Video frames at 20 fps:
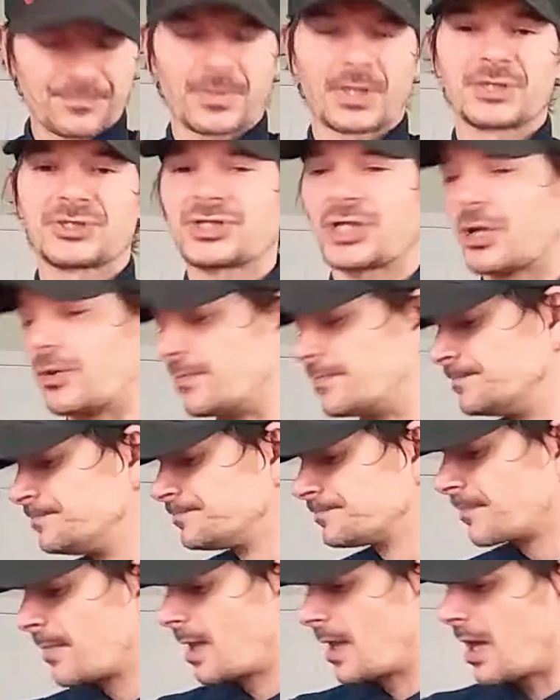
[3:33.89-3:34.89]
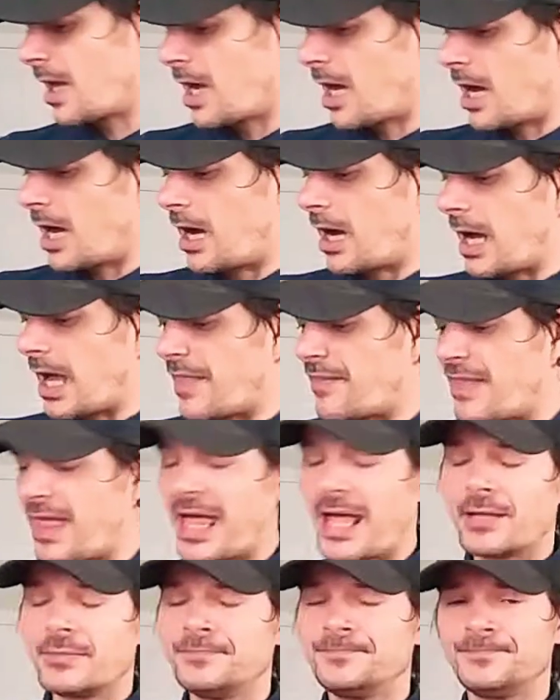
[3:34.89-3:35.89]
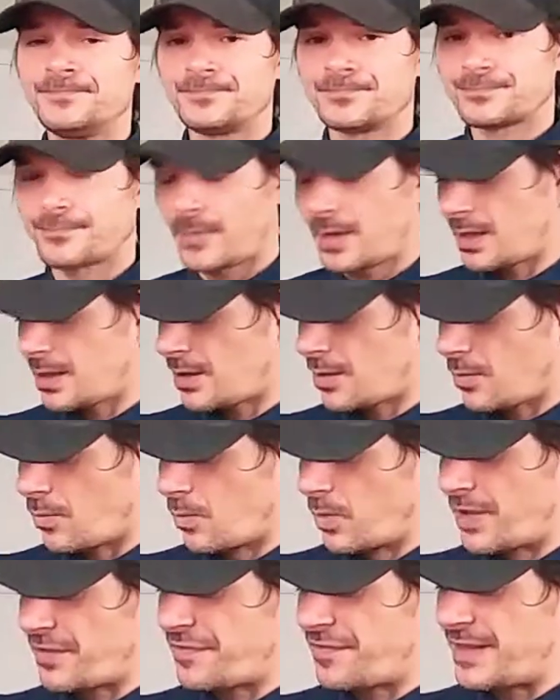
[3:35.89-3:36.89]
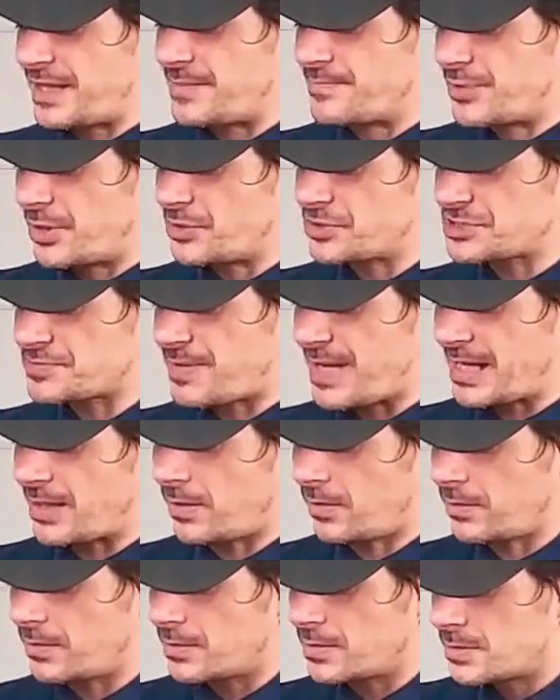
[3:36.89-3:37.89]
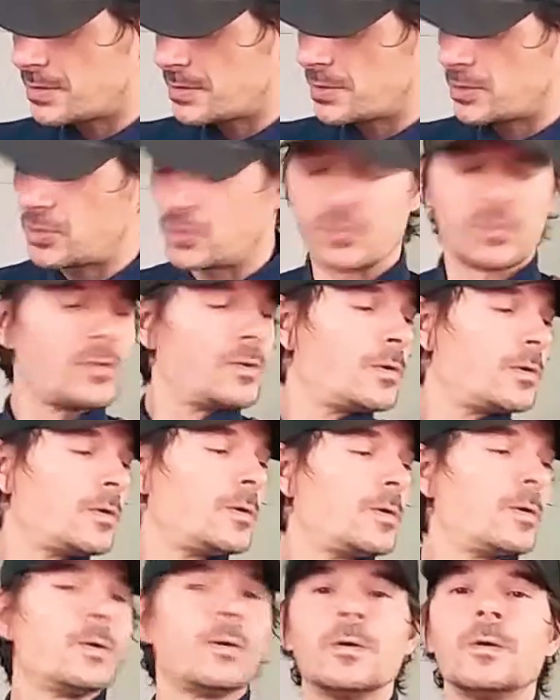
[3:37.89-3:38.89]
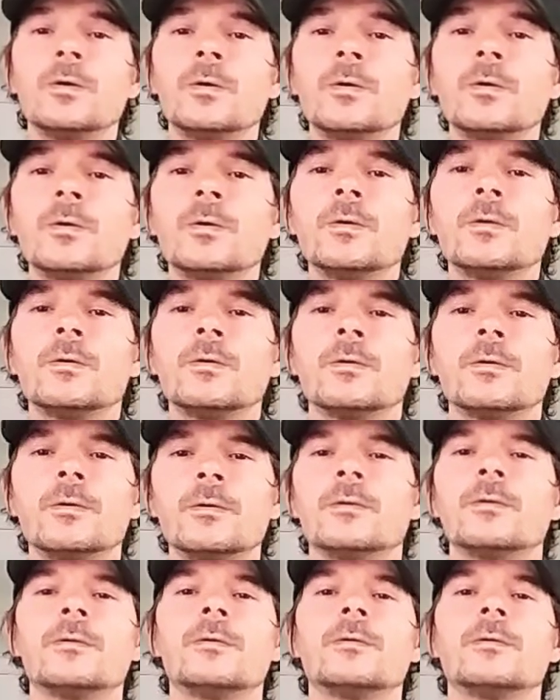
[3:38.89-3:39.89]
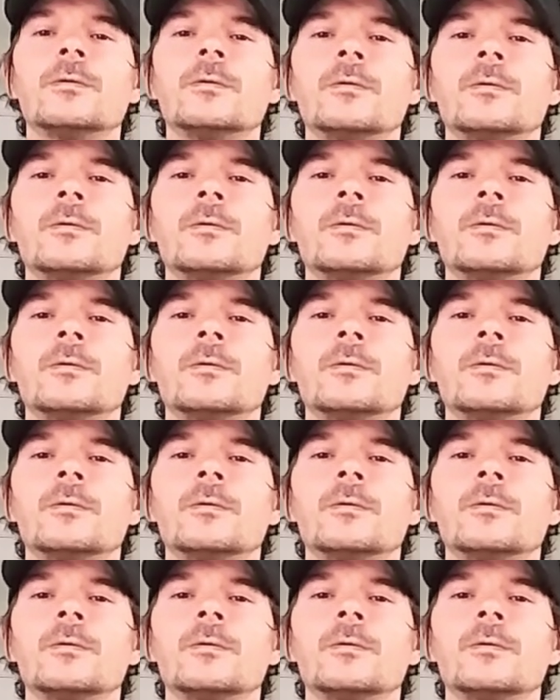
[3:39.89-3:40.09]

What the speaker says: soon. And then with the boost pedal, I